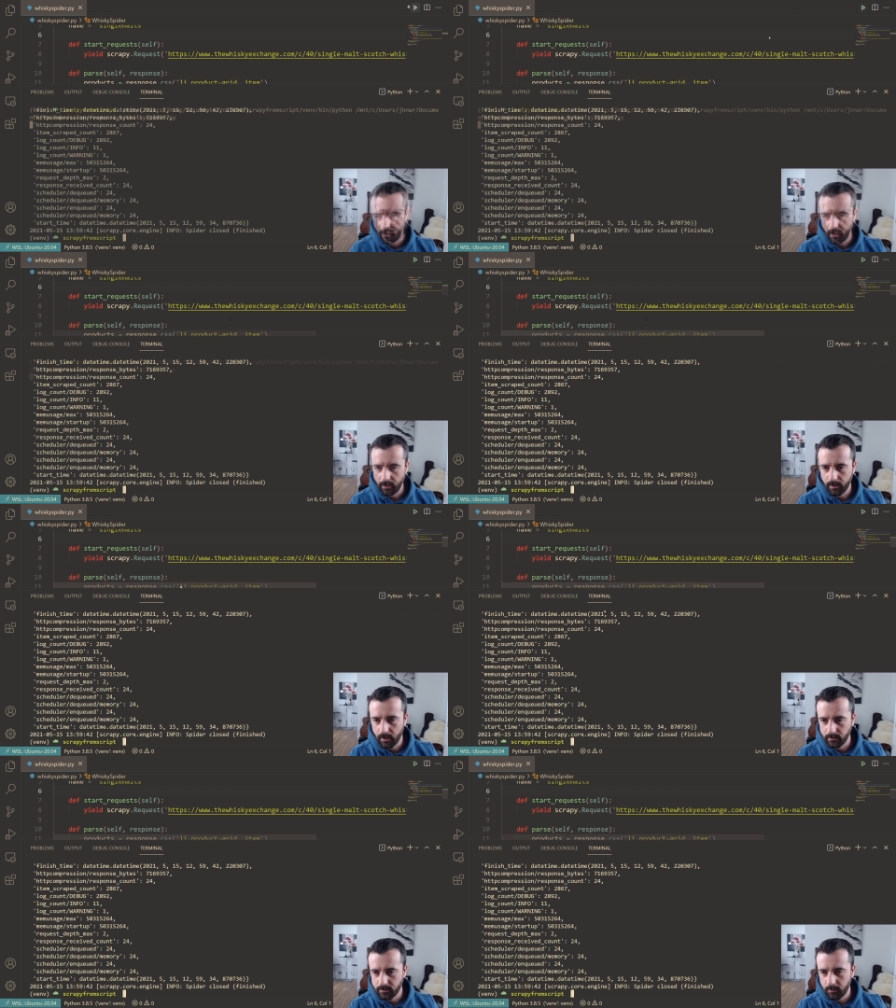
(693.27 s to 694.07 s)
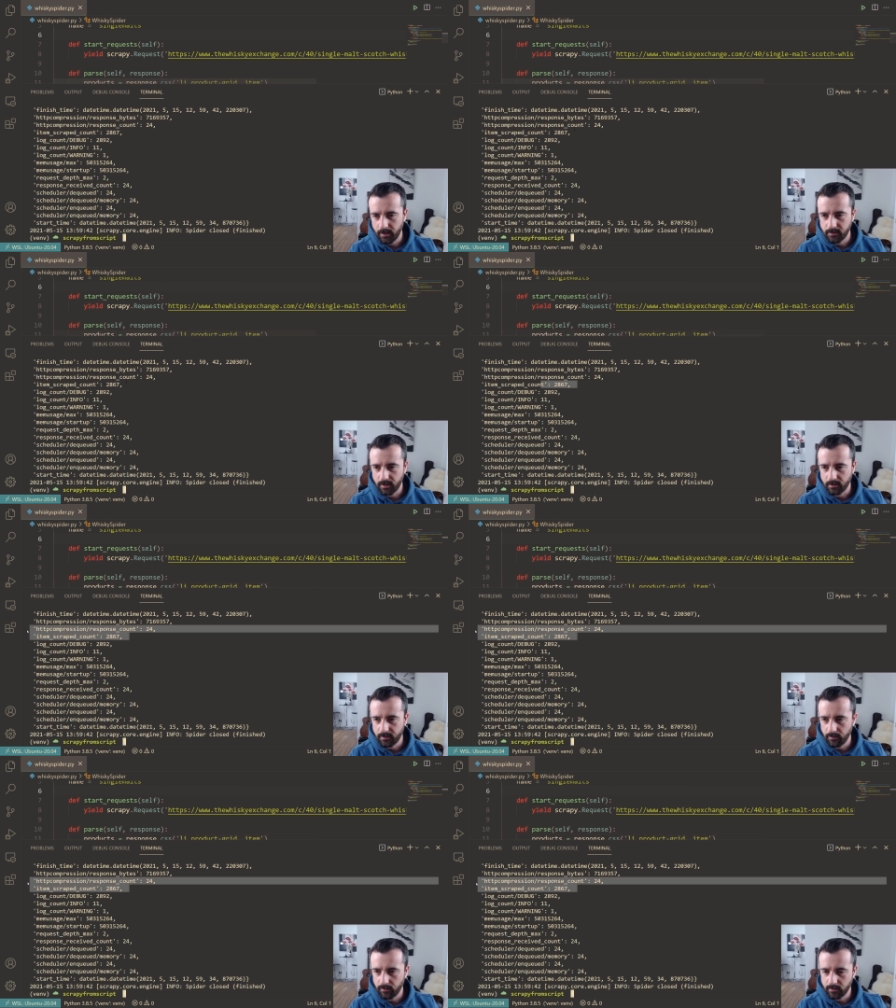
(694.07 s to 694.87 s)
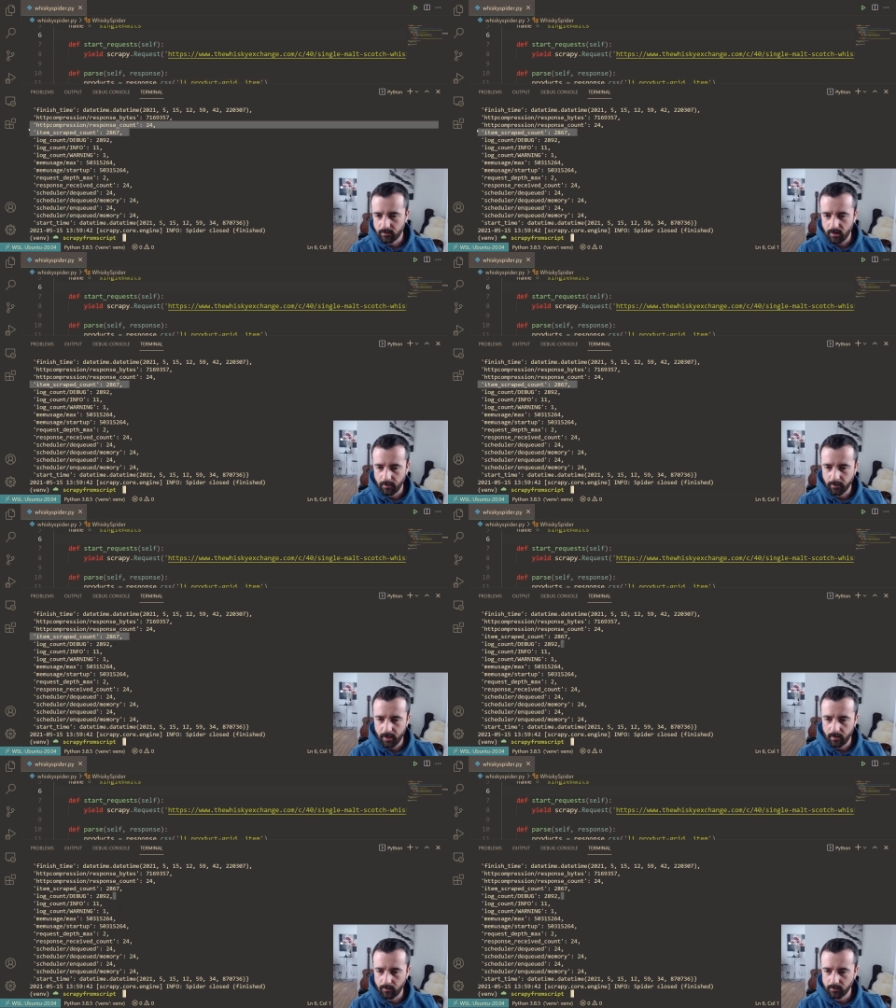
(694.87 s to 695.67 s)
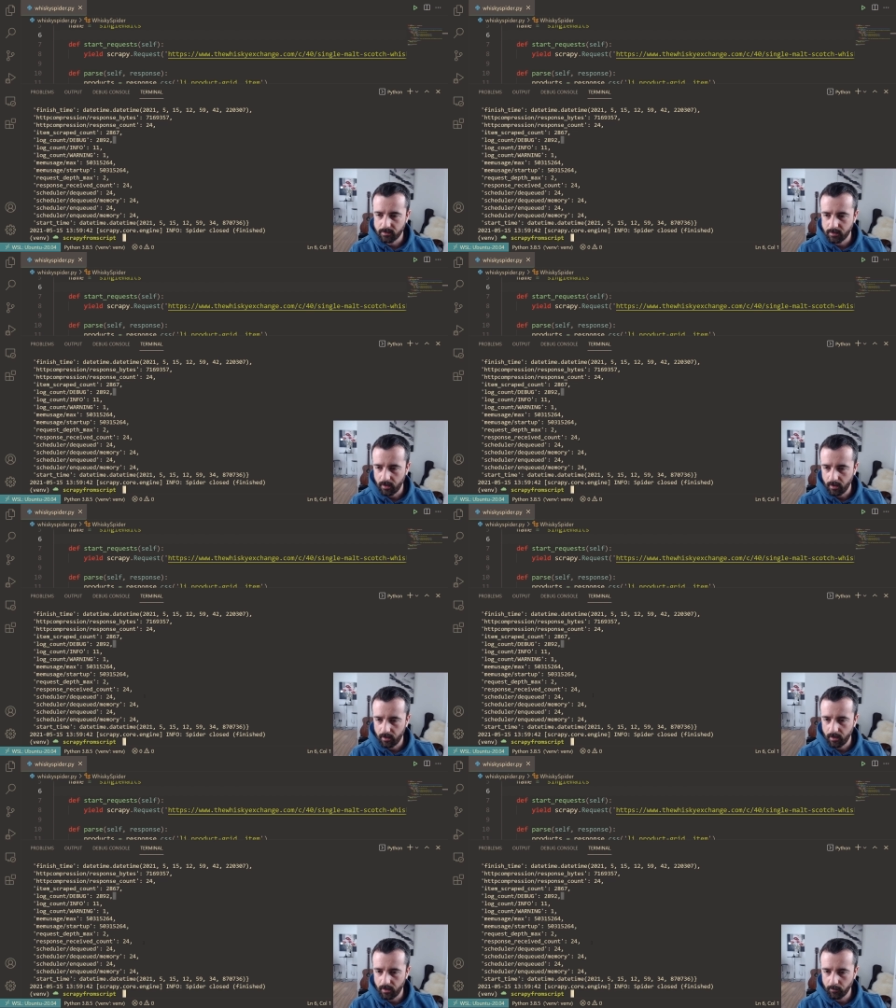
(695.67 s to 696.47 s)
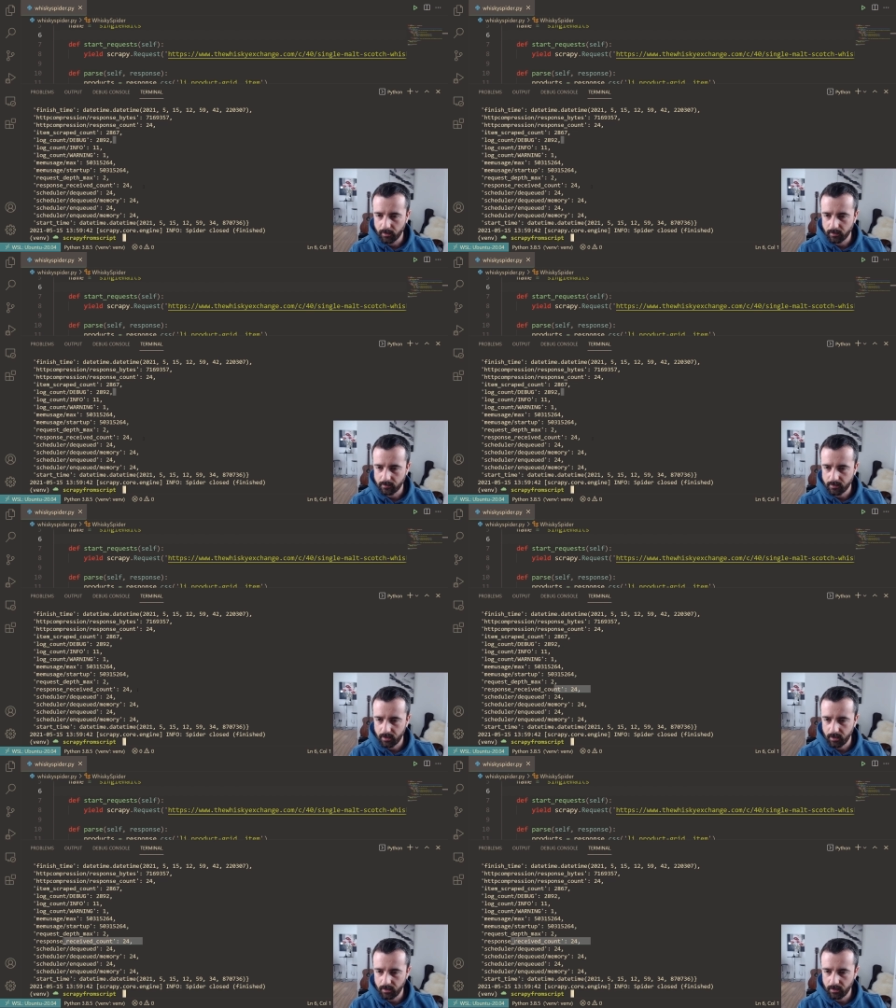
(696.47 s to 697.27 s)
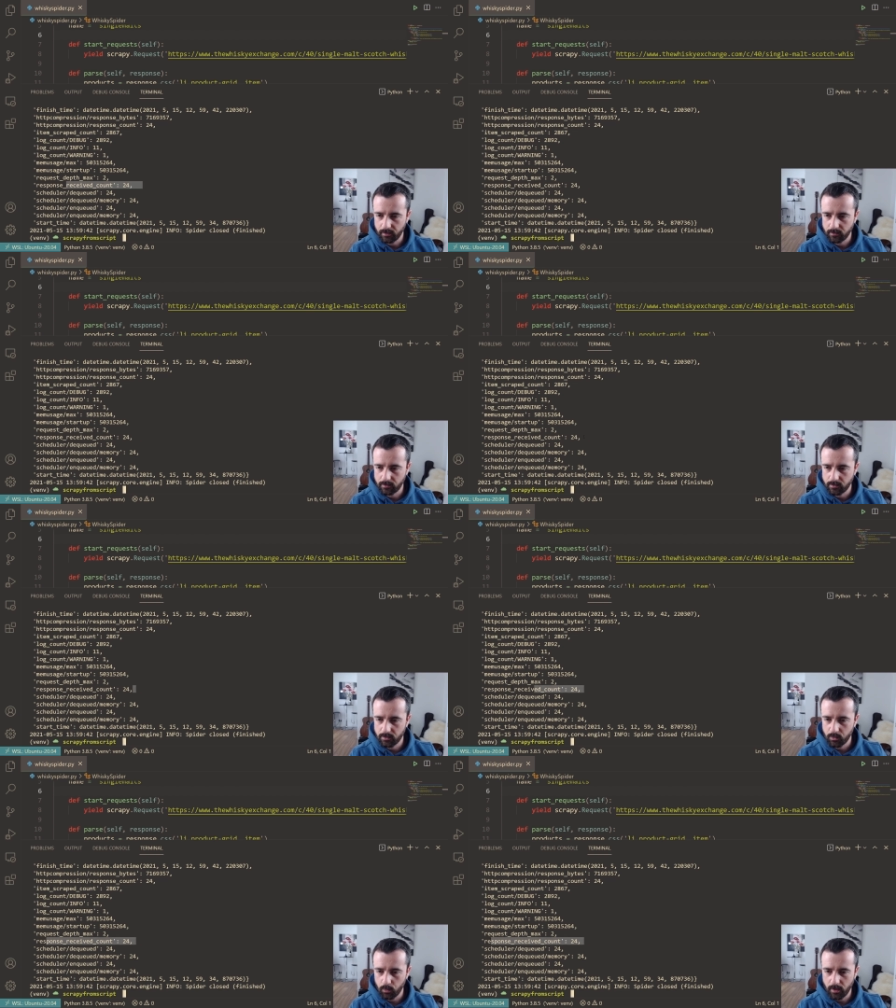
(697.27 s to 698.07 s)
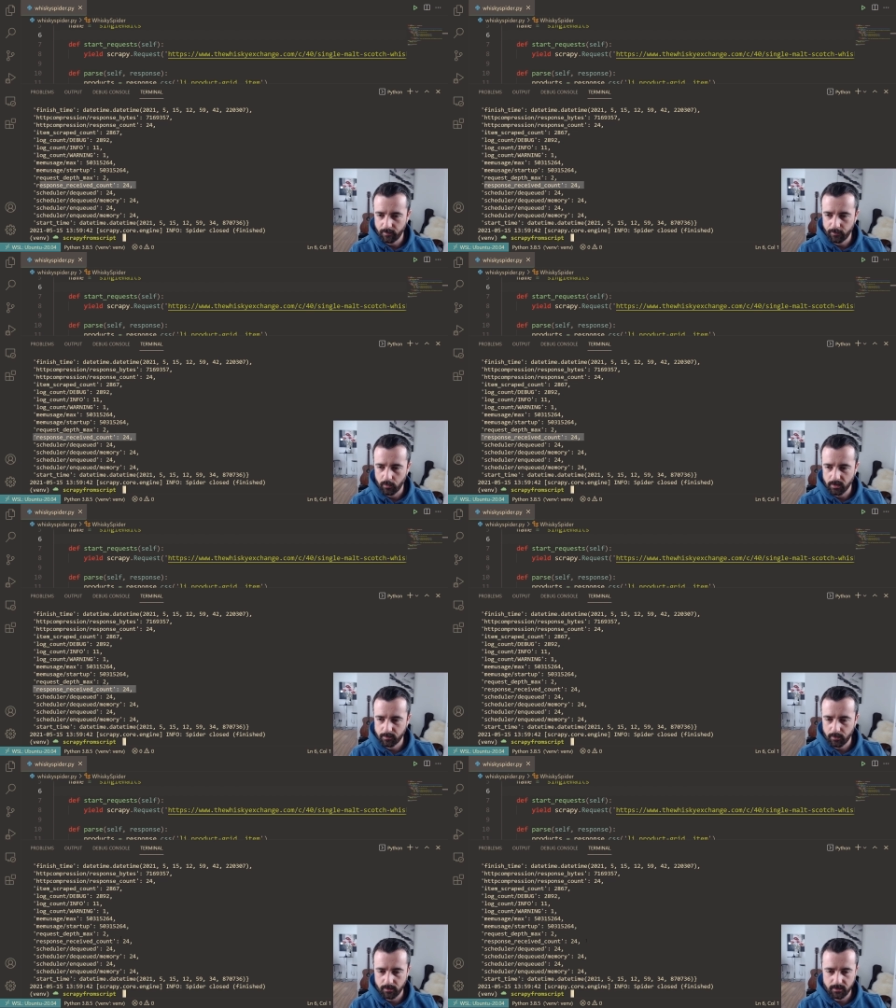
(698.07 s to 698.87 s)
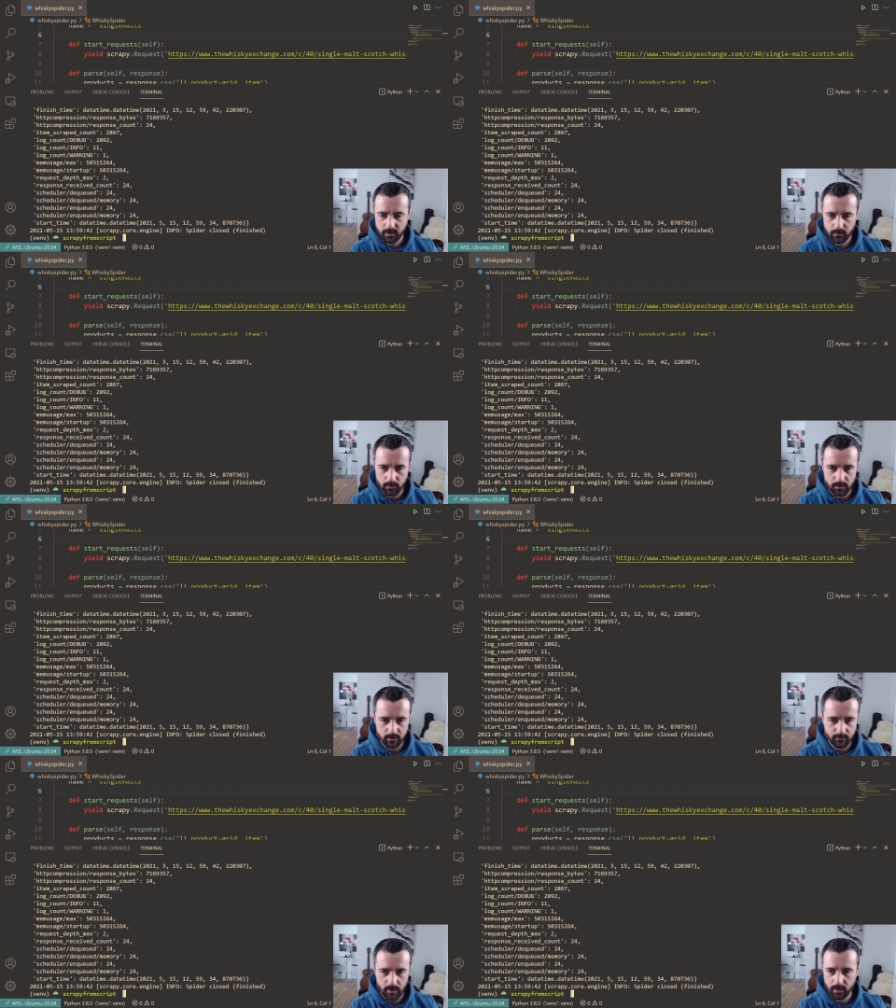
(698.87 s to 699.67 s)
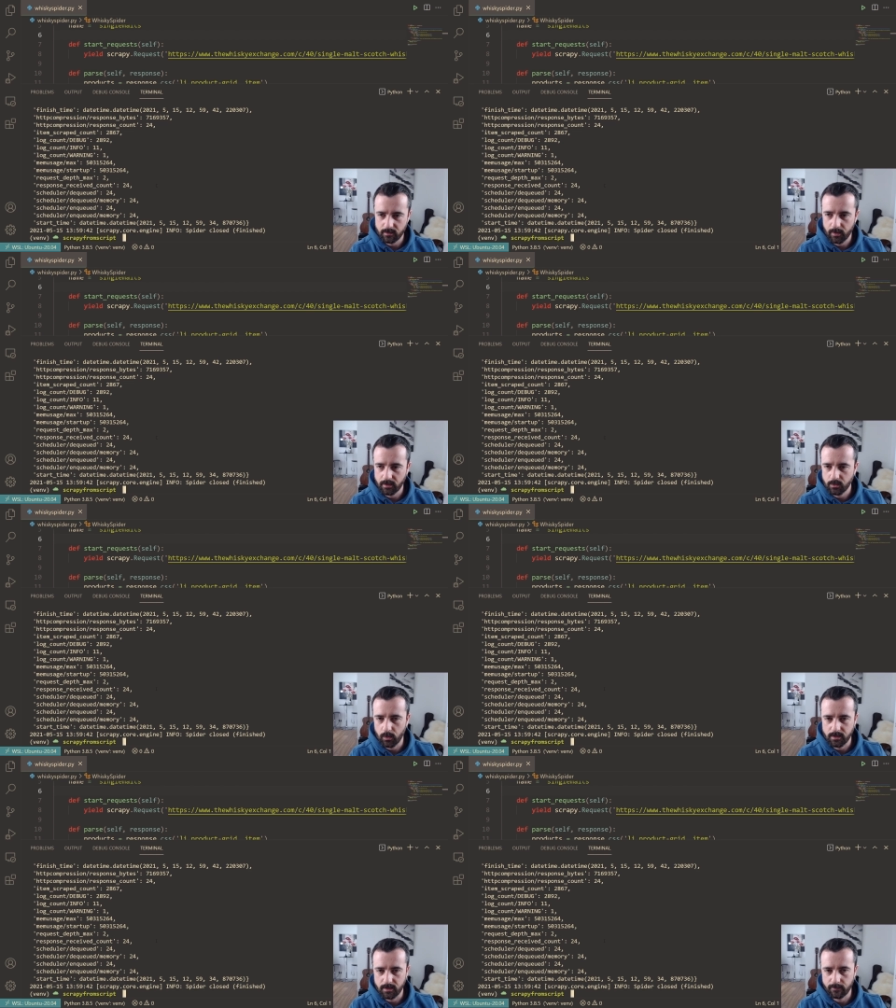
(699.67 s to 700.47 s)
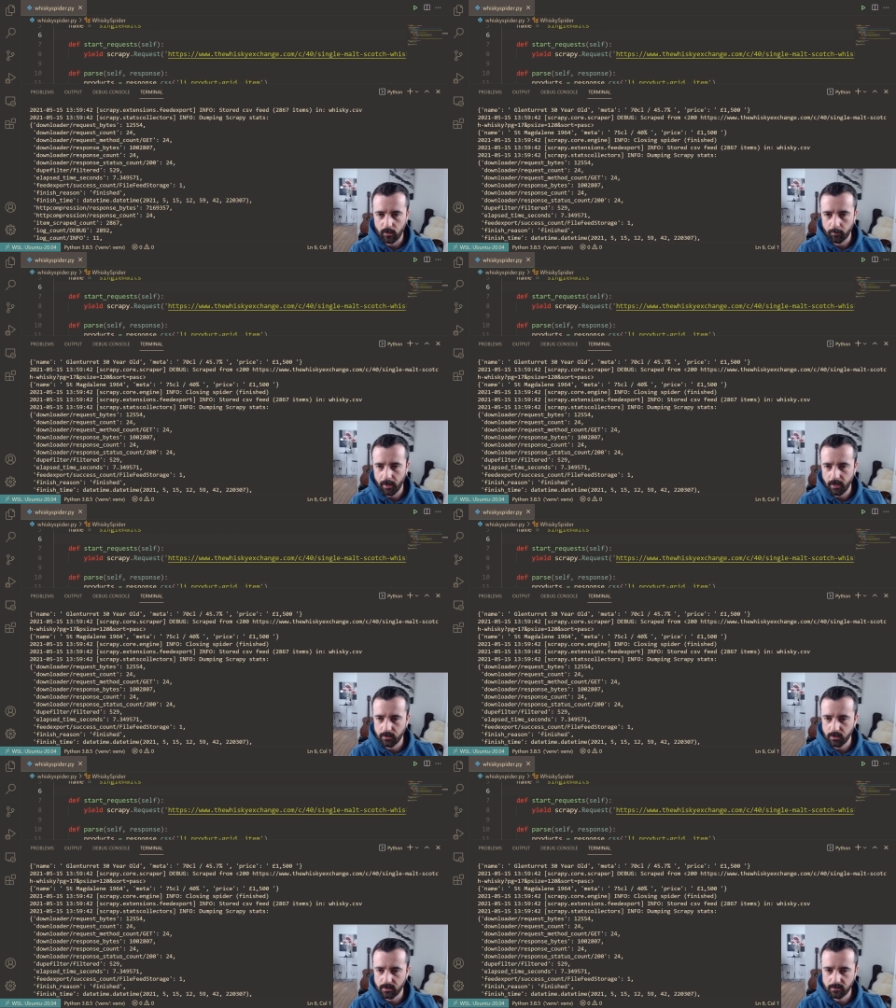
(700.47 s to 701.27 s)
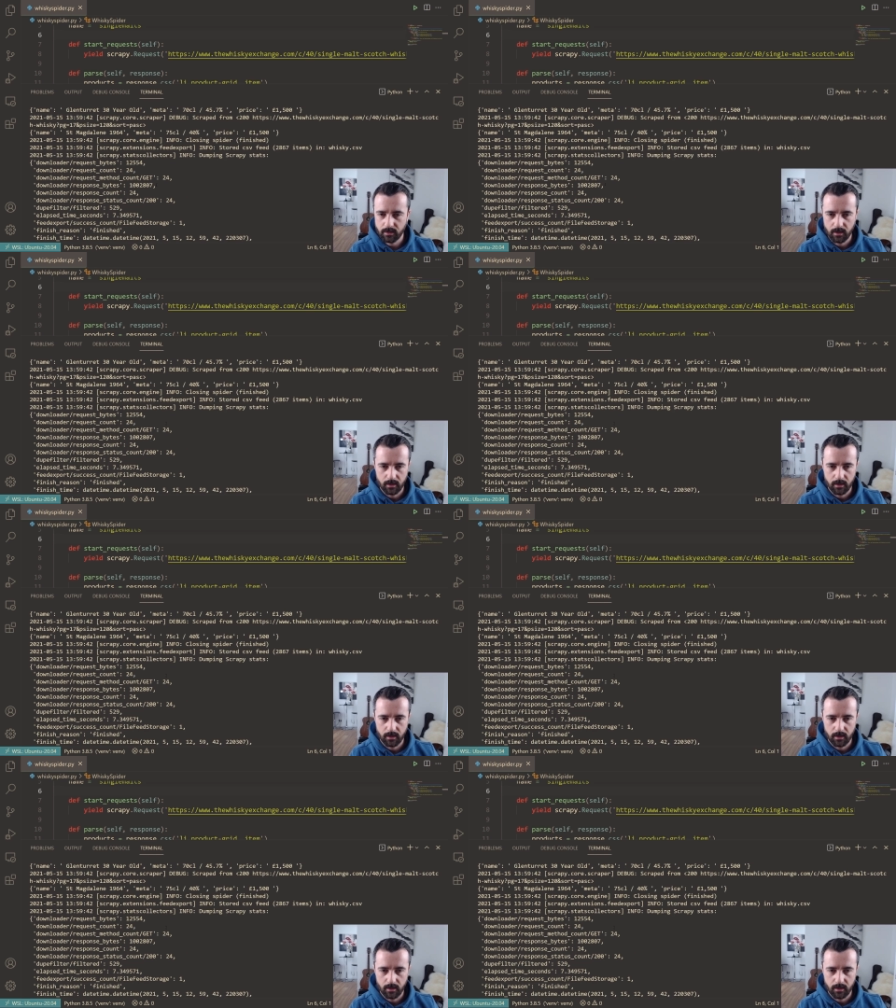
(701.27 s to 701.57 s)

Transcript: And again, 2867 scrape count, um, we can see 24 responses, which is right because we had 24 pages